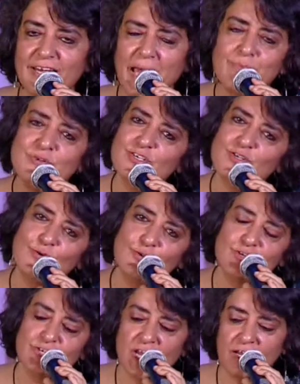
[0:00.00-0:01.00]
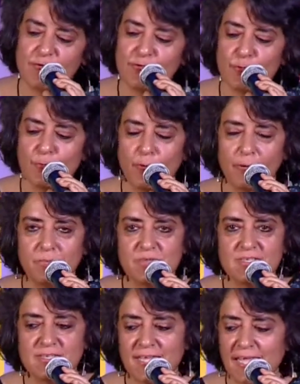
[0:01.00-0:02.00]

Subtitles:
I'm just going to share a few poems